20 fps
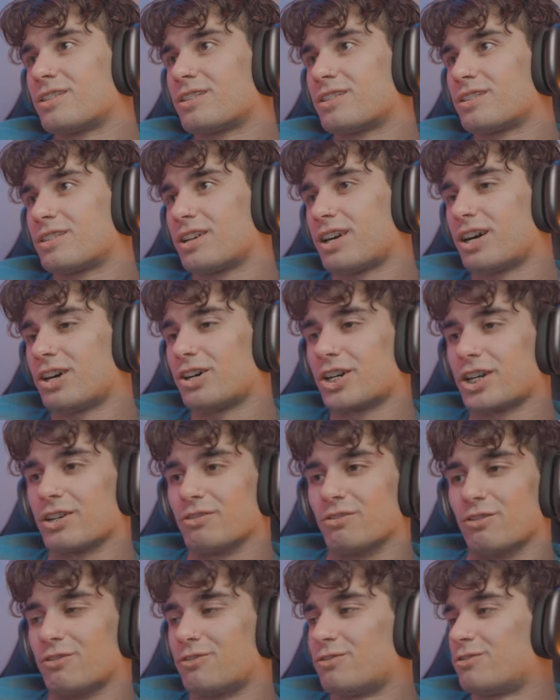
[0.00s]
don't give a
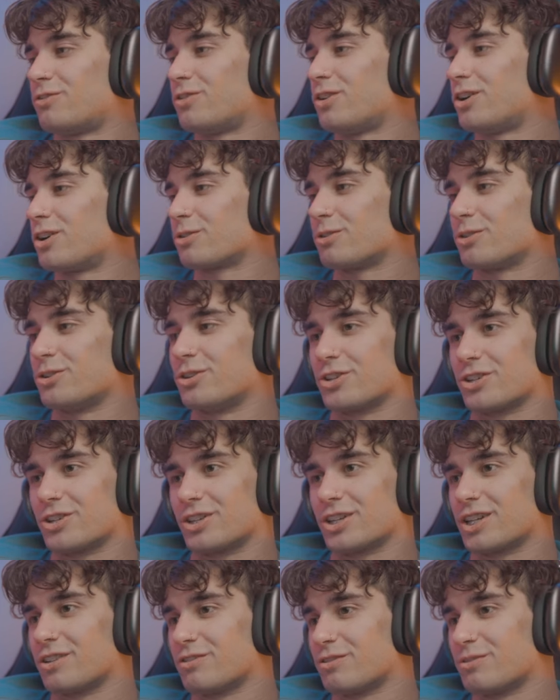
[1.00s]
fuck what you could have given
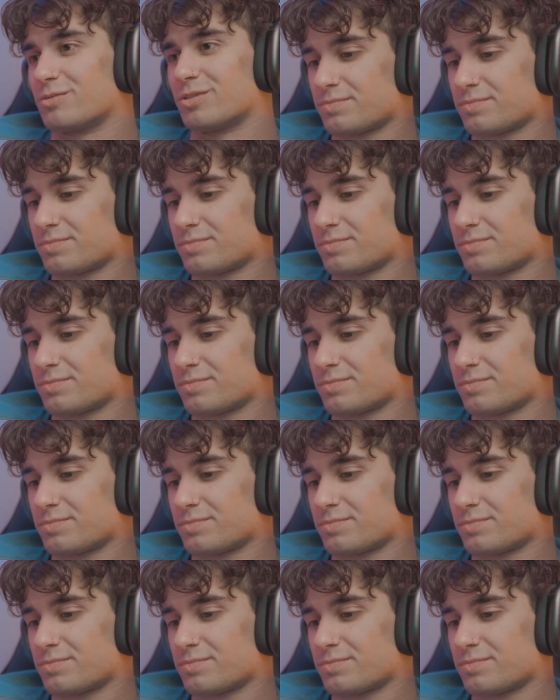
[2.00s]
me.